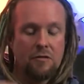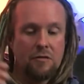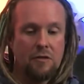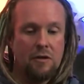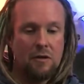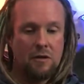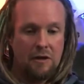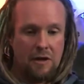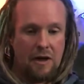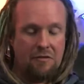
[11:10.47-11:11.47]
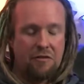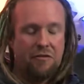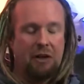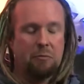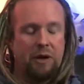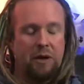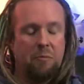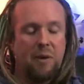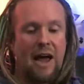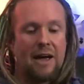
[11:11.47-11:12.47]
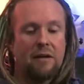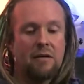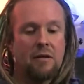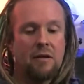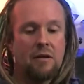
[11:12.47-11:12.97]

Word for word: is everything being black.